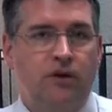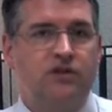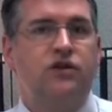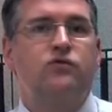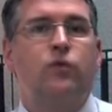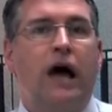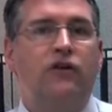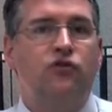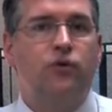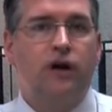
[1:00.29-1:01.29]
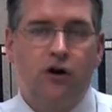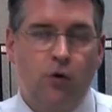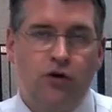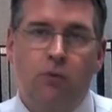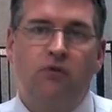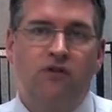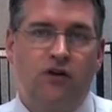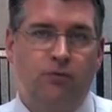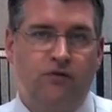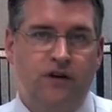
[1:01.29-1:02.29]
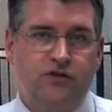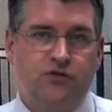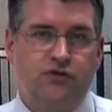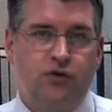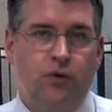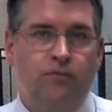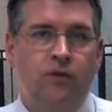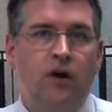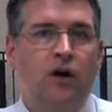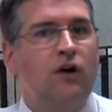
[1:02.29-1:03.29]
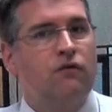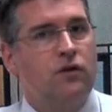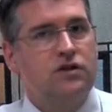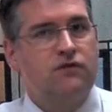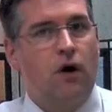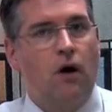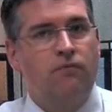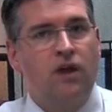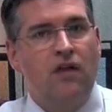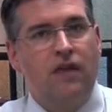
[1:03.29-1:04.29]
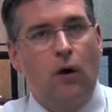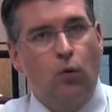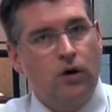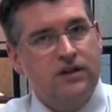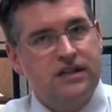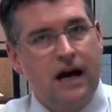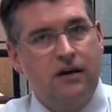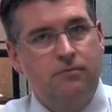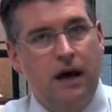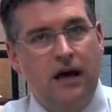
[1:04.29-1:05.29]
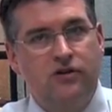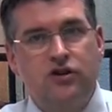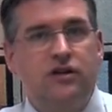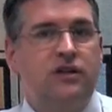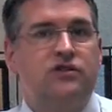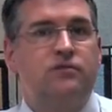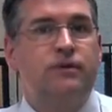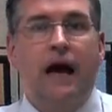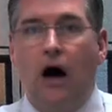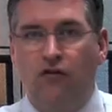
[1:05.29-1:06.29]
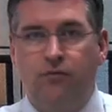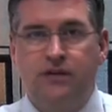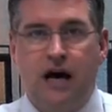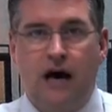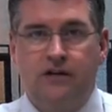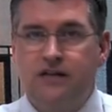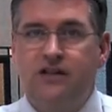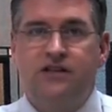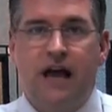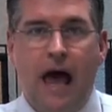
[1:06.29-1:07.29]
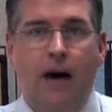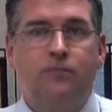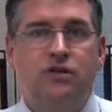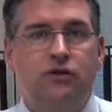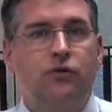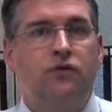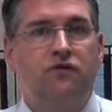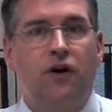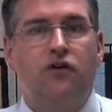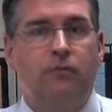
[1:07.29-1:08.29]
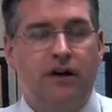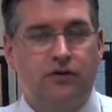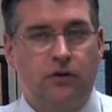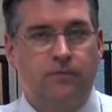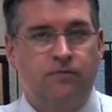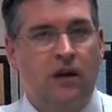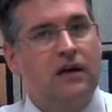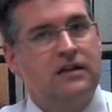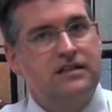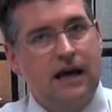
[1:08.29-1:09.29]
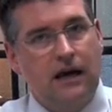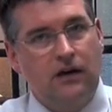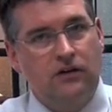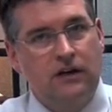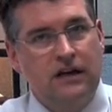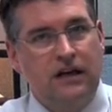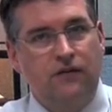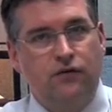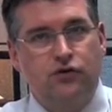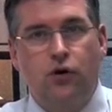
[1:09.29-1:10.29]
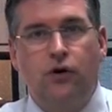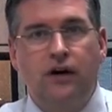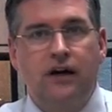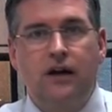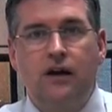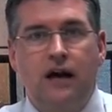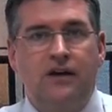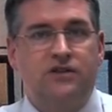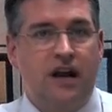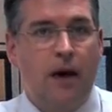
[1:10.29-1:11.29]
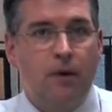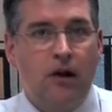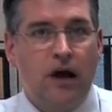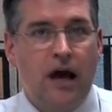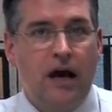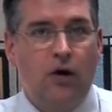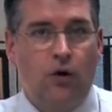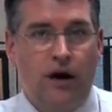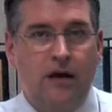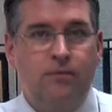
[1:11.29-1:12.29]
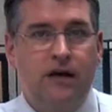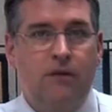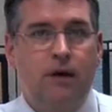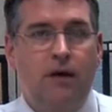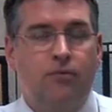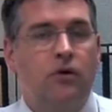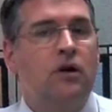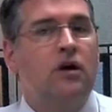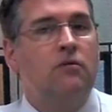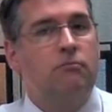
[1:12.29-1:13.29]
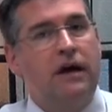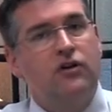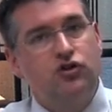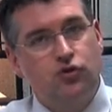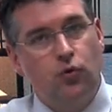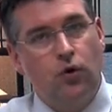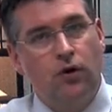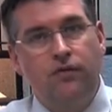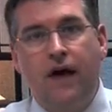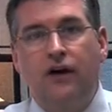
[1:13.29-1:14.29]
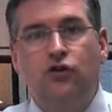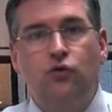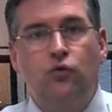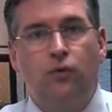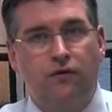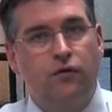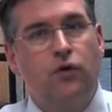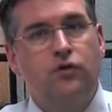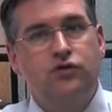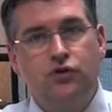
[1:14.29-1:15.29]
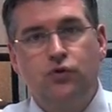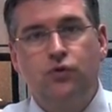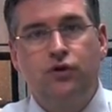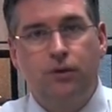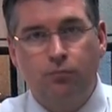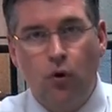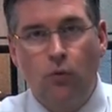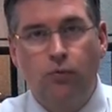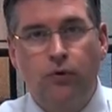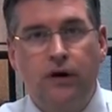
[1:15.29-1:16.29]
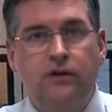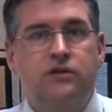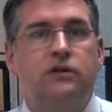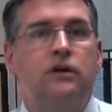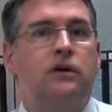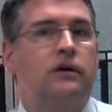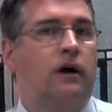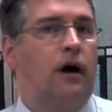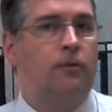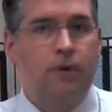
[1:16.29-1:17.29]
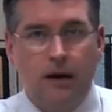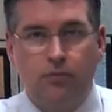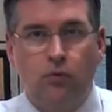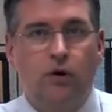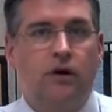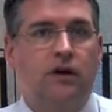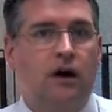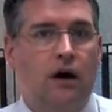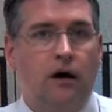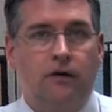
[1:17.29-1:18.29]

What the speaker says: Because here's what I do, and I know a number of other professors do. First of all, that works cited page needs to be alphabetized. That's an absolute fundamental. Second, if you're turning it in as an MLA or an APA paper, make sure that you refer to the appropriate paperwork